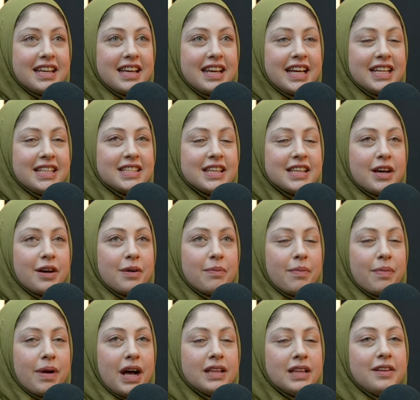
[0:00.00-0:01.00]
It's
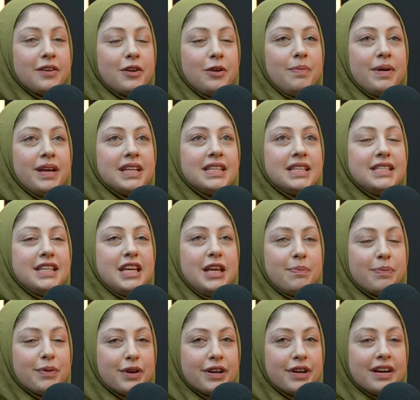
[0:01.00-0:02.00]
a little bit
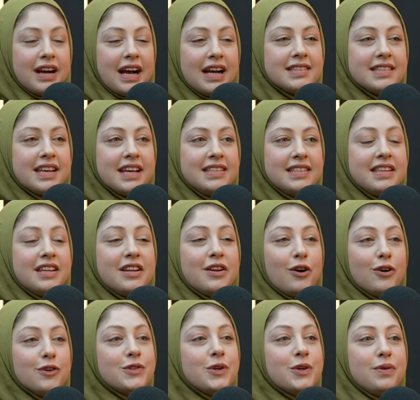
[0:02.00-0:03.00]
deeper as as in it
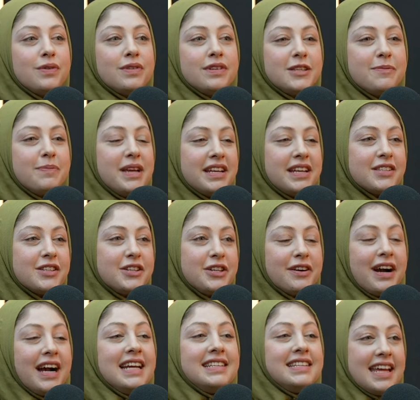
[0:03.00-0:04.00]
also speaks to your
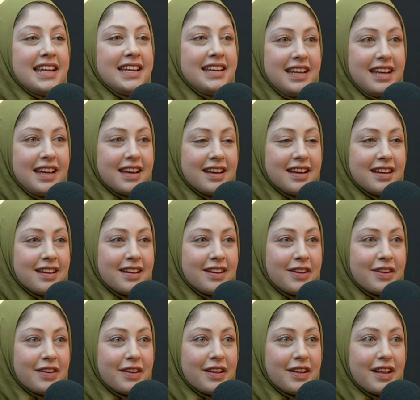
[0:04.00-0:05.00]
identity.
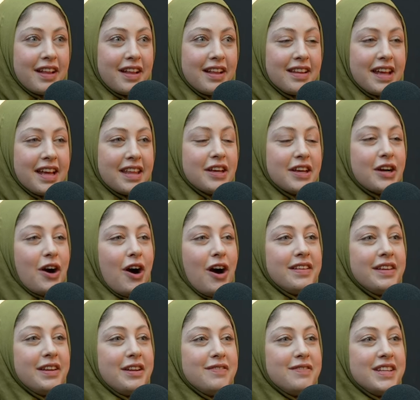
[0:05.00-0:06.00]
Okay. Eh. Like the
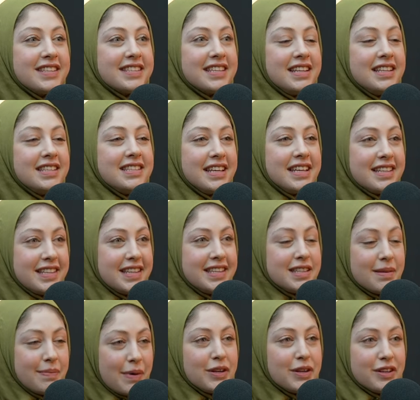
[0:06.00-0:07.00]
cognitive dissonance exists
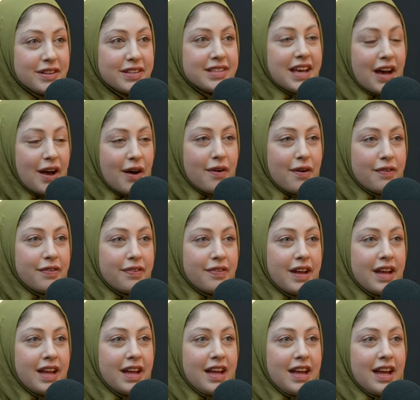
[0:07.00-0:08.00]
about yourself. Yeah.